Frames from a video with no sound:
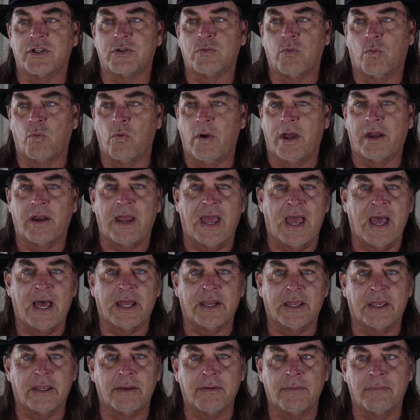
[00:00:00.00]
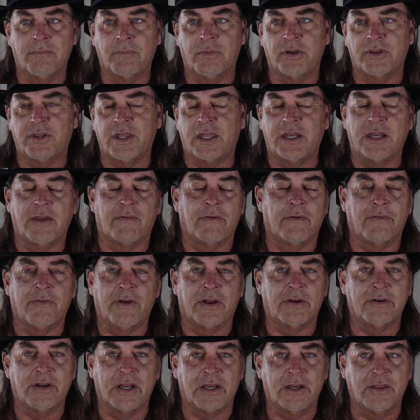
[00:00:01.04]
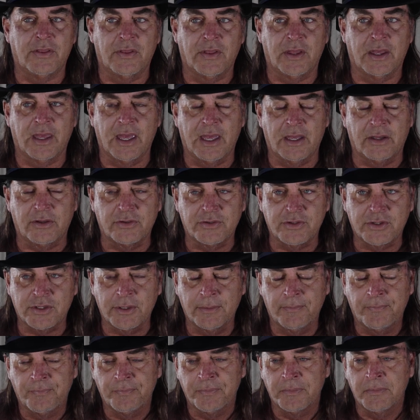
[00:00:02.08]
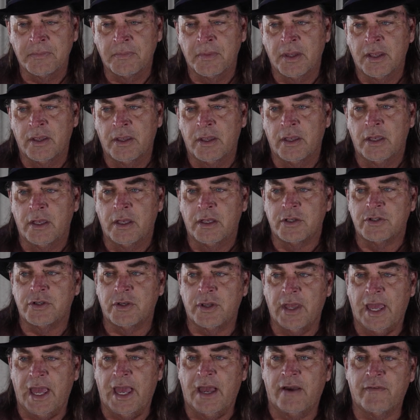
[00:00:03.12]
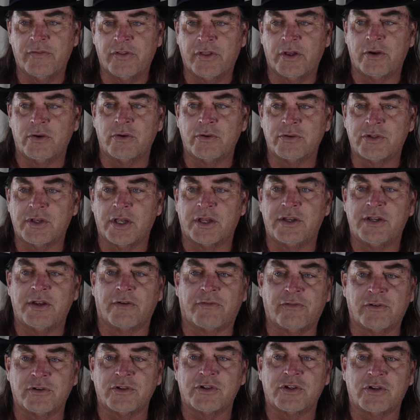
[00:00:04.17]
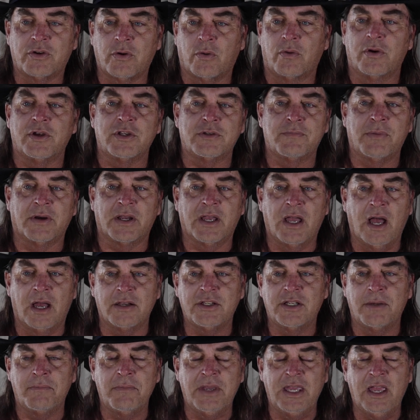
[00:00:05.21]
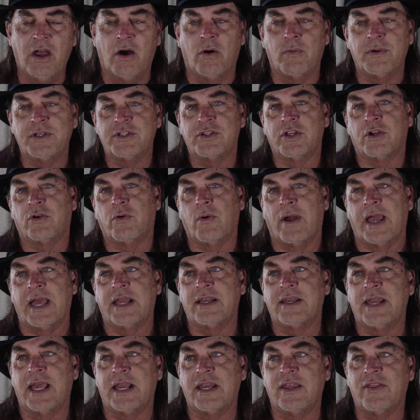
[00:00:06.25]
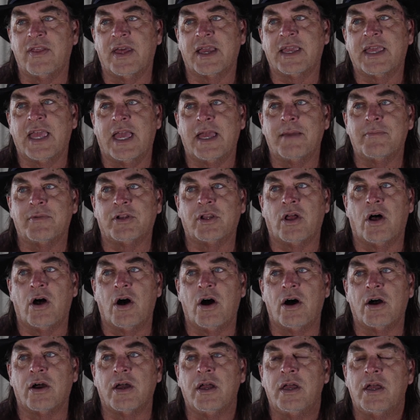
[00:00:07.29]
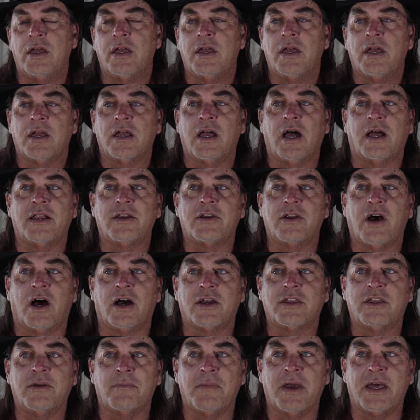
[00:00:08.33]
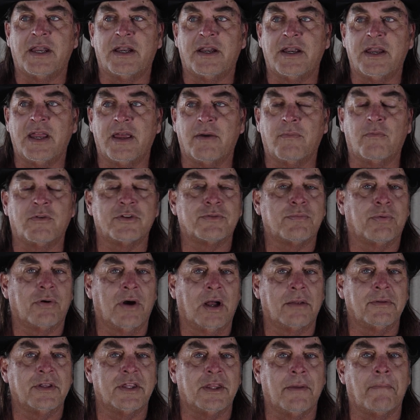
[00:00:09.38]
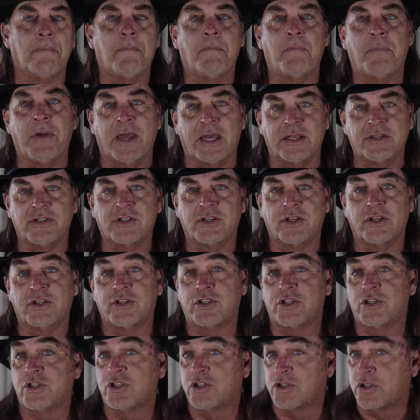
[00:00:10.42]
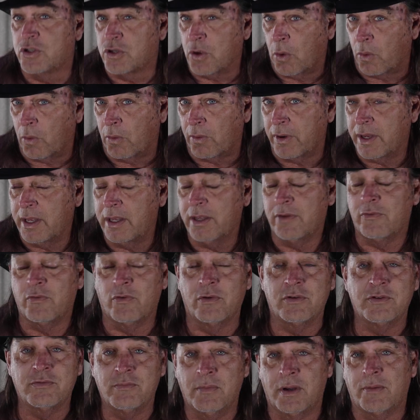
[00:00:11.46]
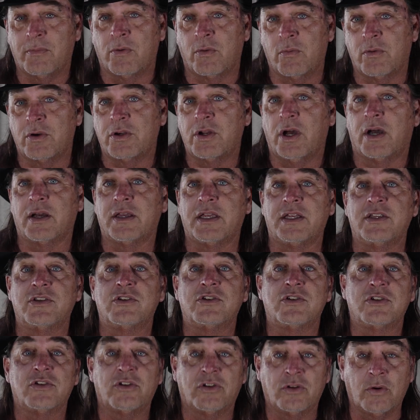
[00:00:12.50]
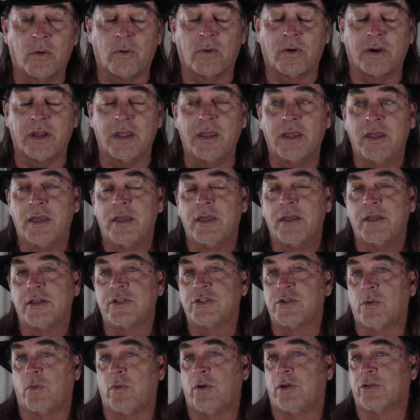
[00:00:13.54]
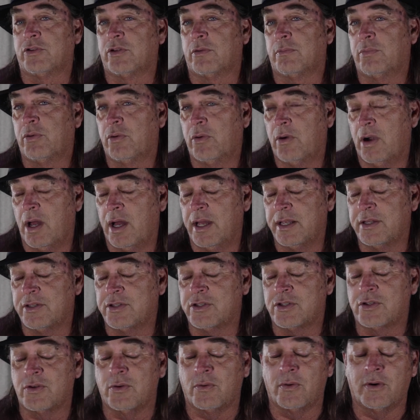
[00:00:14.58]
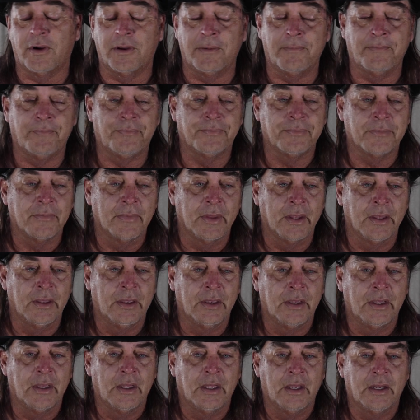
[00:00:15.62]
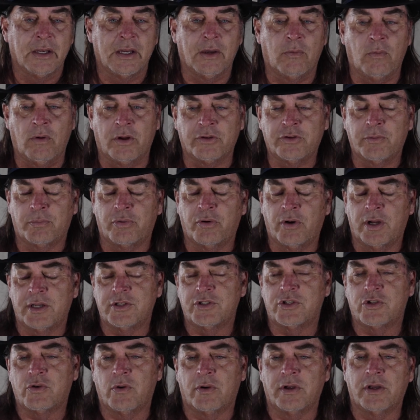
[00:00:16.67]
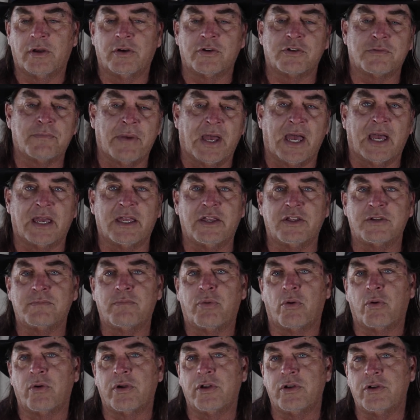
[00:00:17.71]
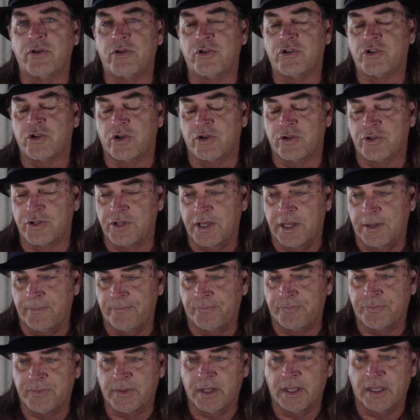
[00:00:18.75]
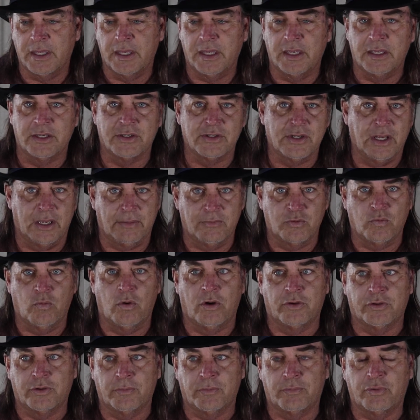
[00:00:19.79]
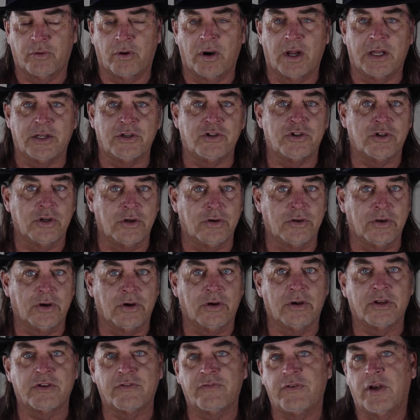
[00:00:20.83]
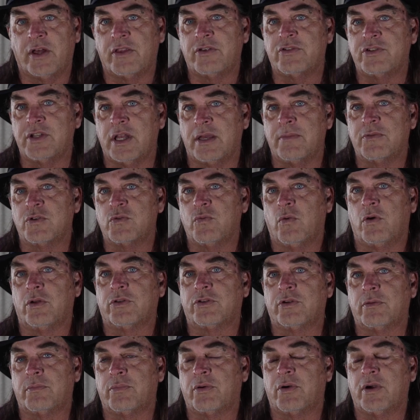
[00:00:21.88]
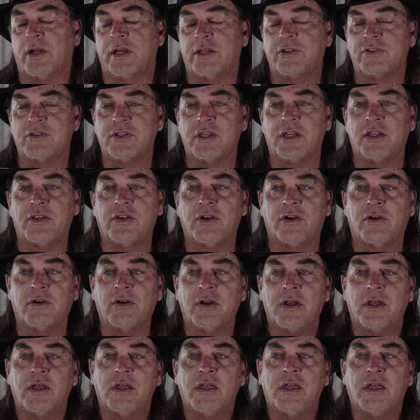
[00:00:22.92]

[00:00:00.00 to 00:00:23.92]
just went at it, but they never found anything else. So you have those different stories, but to me, always the granddaddy that came along, got documented, and was probably the best story. And remember, we're talking story. This is the Walter Perrine story. Now, Walter Perrine's story goes back. He's born in New Jersey. His name is Walter Perrine Jr. His father's name is Walter Perrine Sr.